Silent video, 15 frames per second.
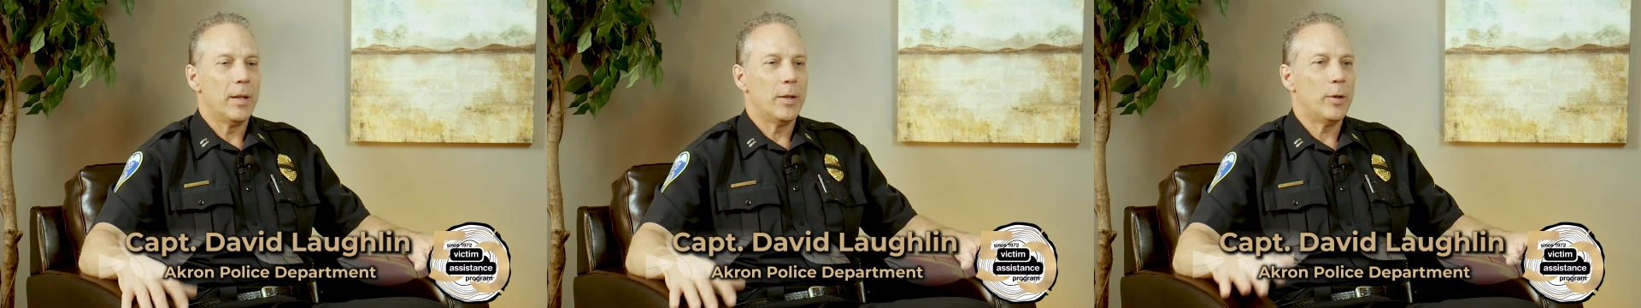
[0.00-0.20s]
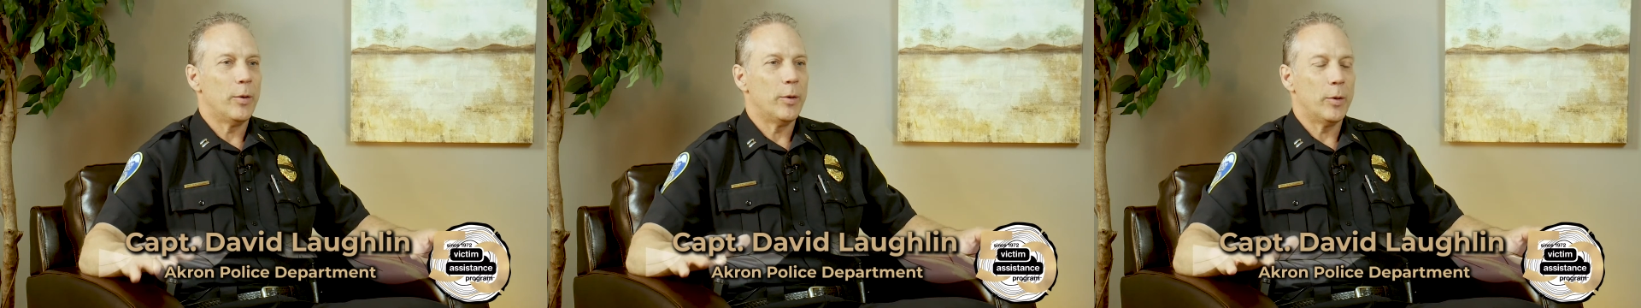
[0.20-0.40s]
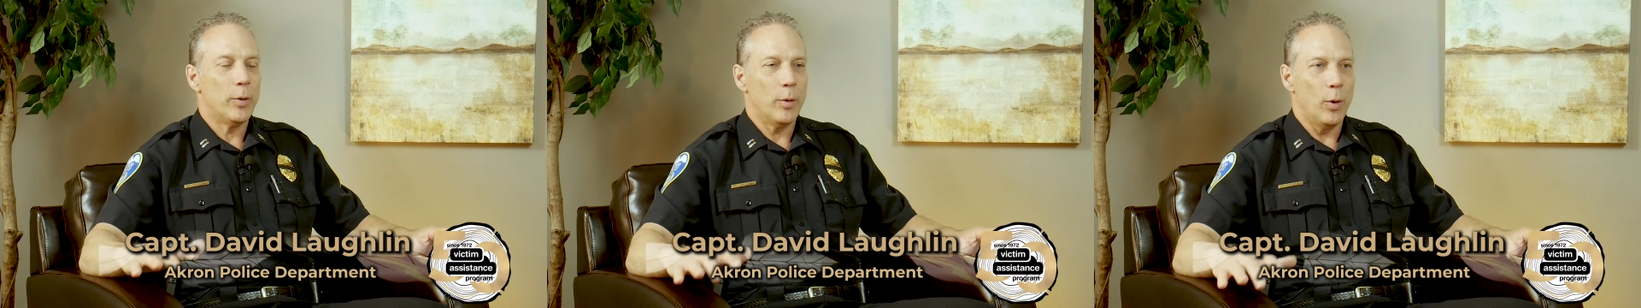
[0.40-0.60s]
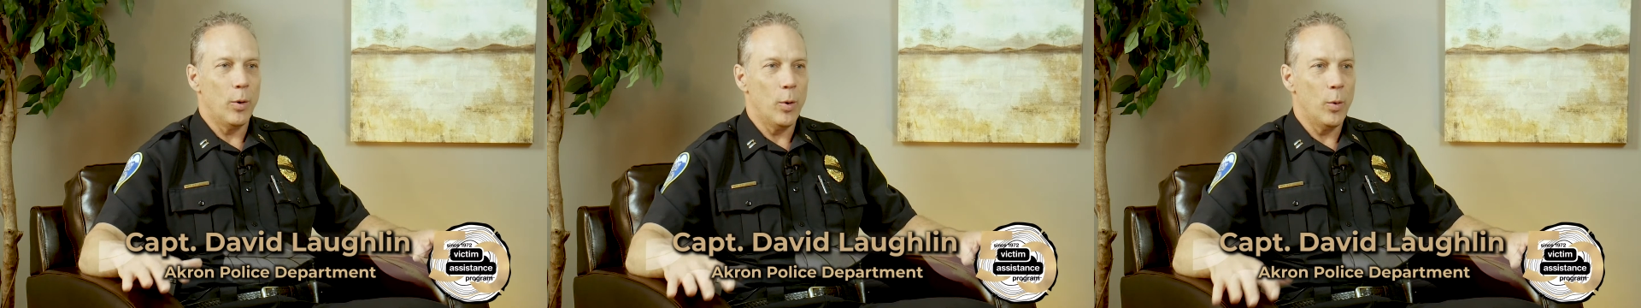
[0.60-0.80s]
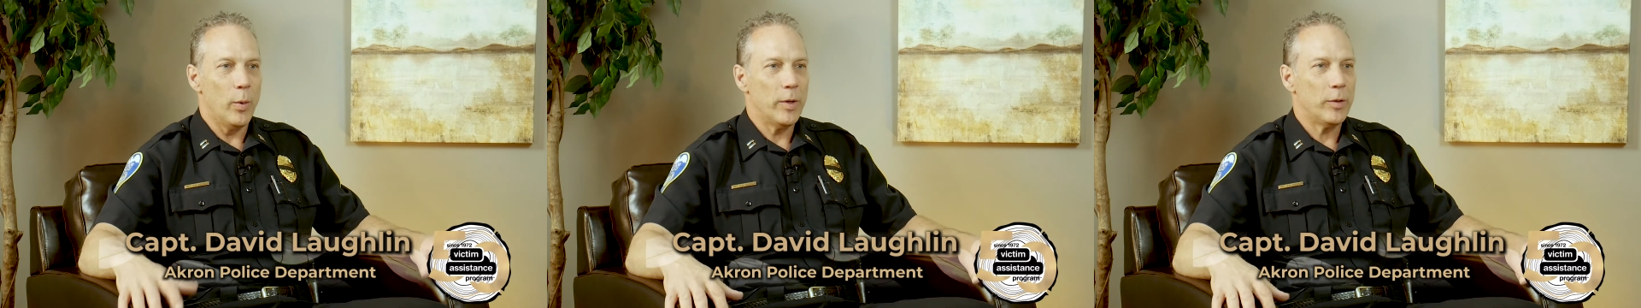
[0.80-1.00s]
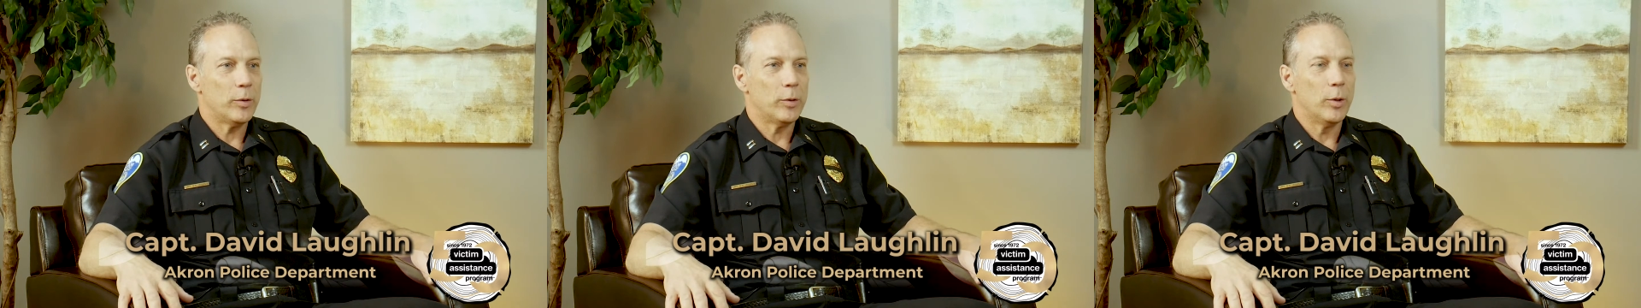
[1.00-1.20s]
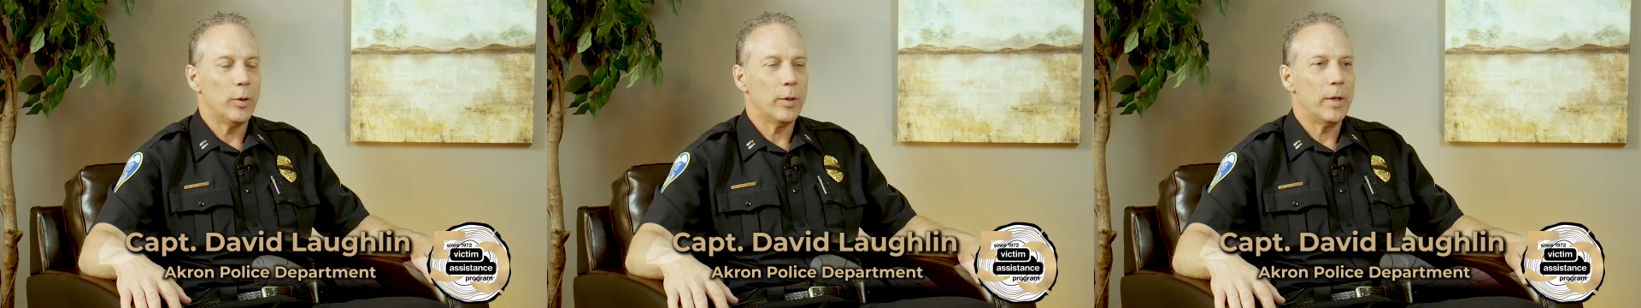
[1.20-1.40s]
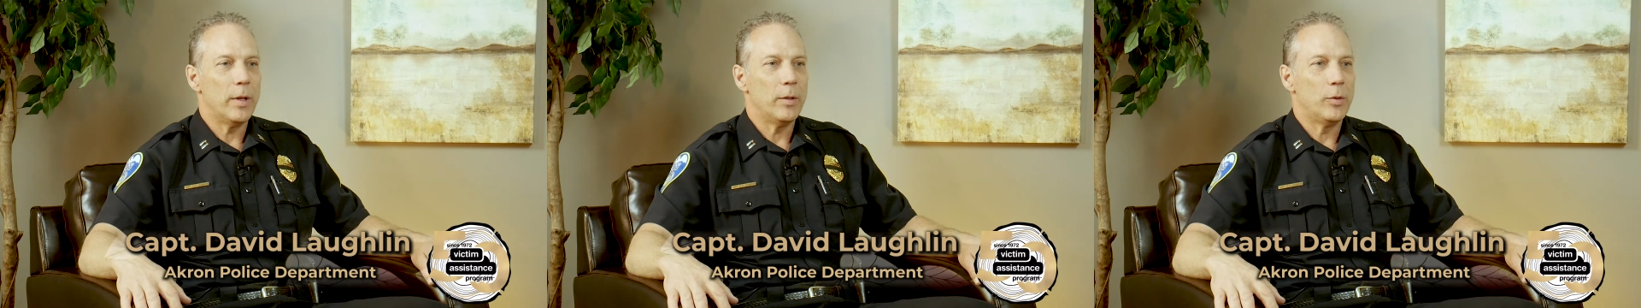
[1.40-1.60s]
you know, they're always
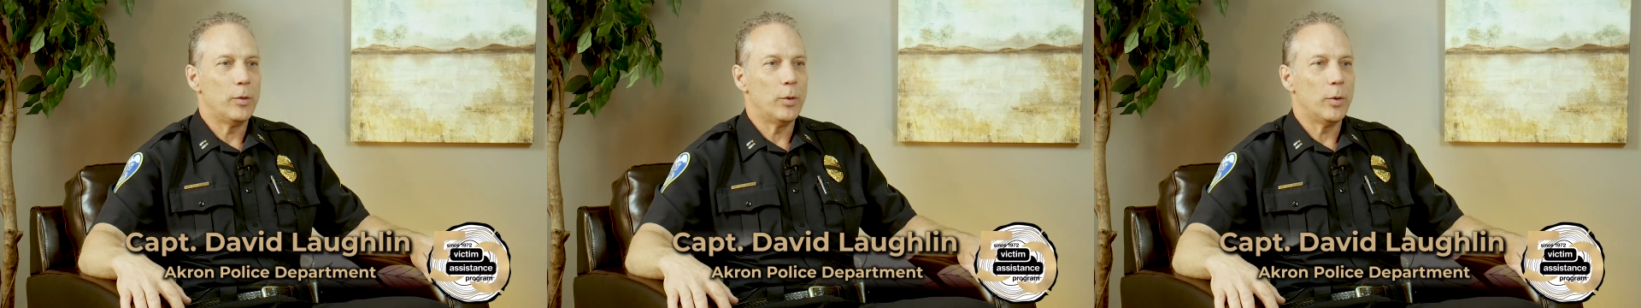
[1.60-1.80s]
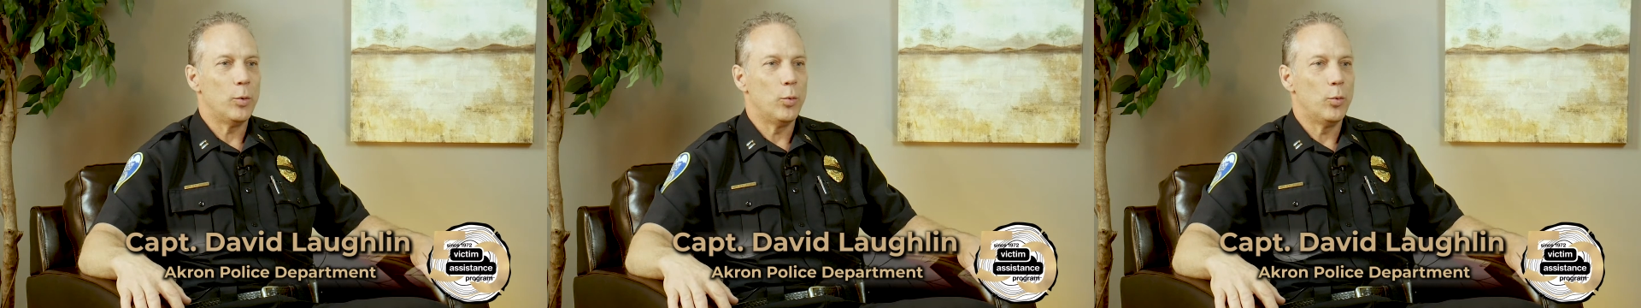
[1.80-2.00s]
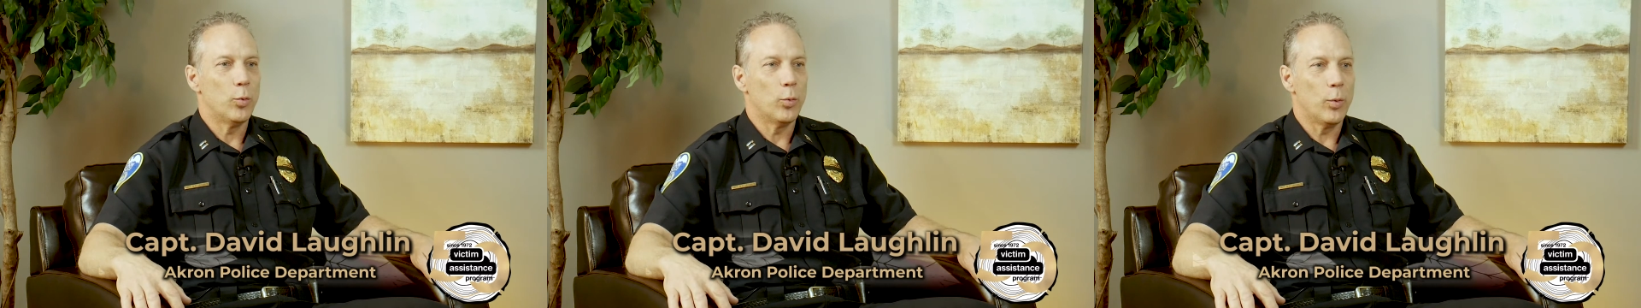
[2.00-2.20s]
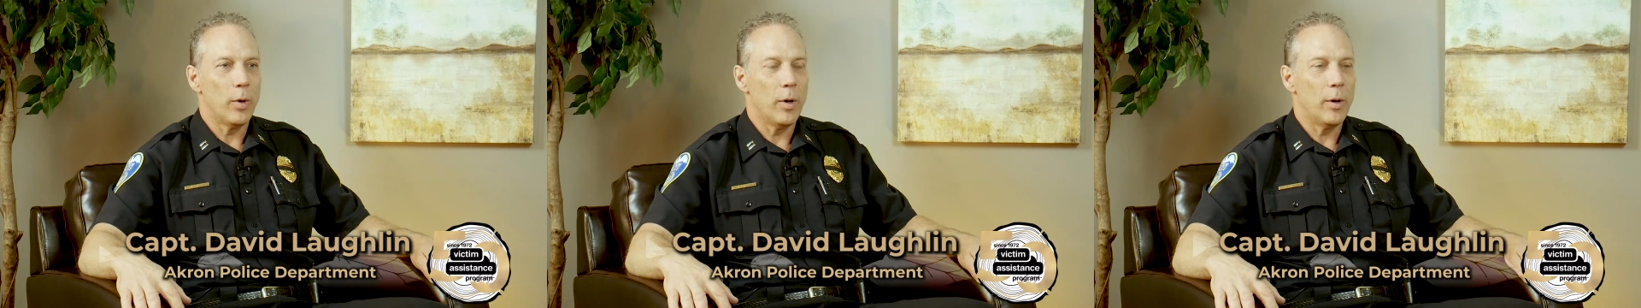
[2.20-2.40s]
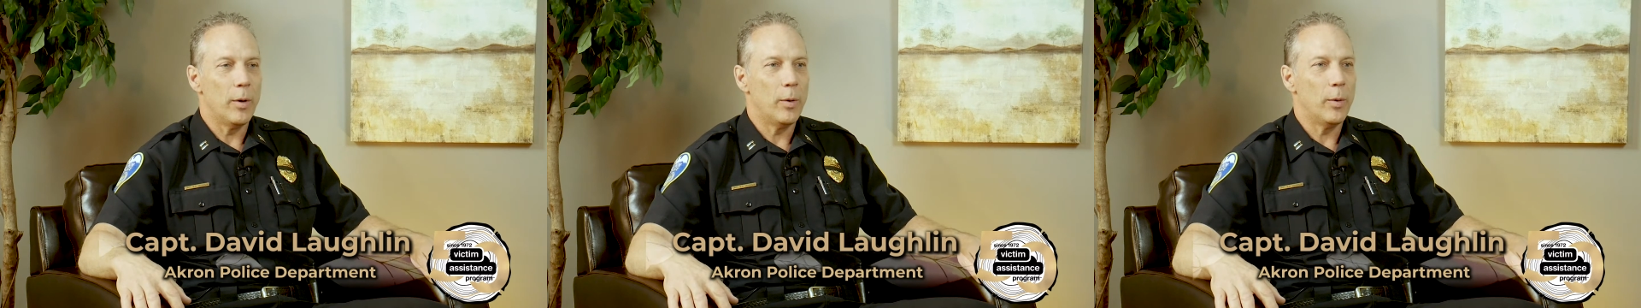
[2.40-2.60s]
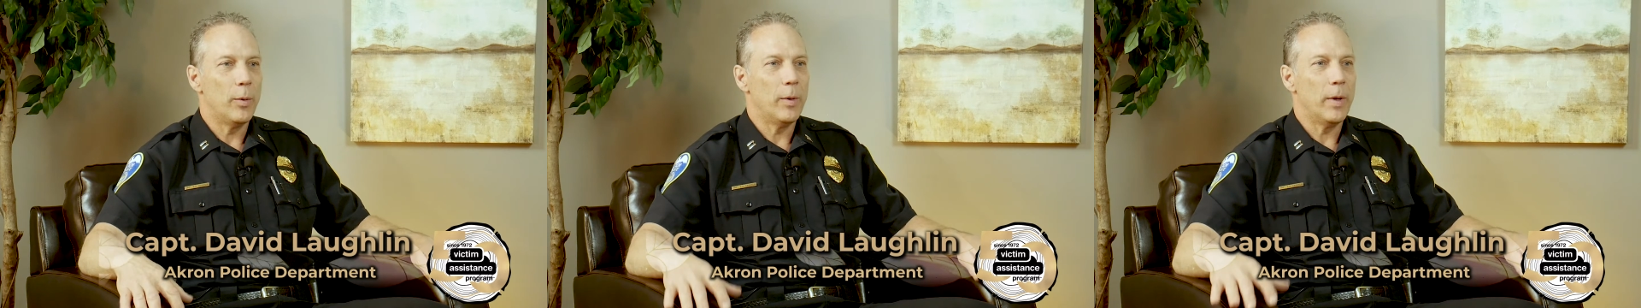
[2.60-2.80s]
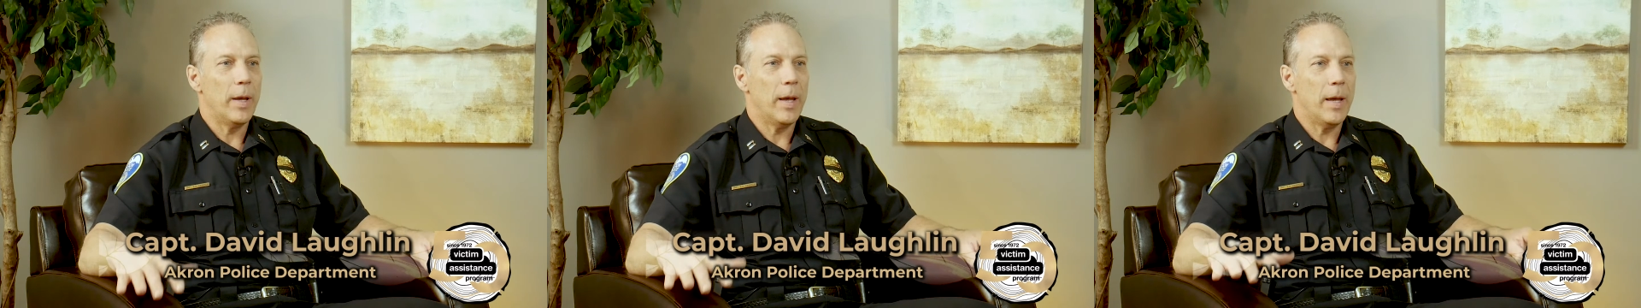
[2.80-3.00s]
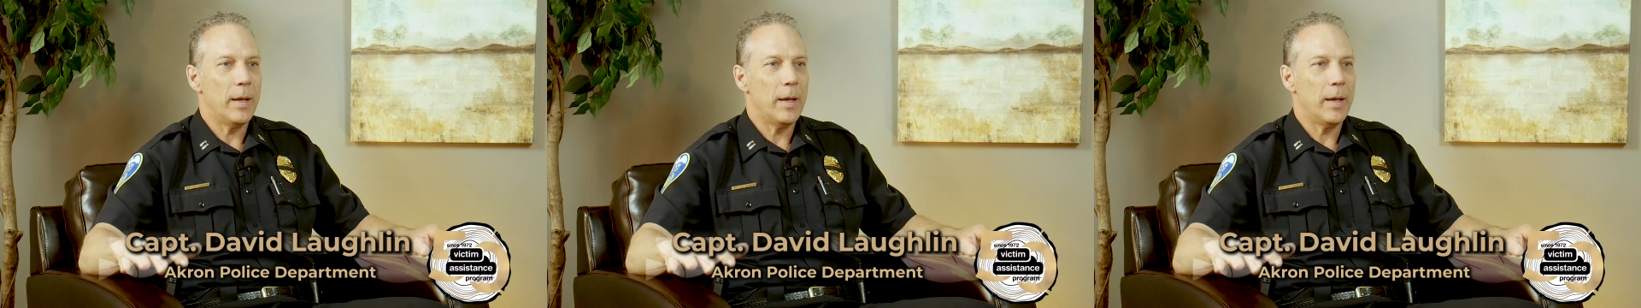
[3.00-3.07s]
looking to grow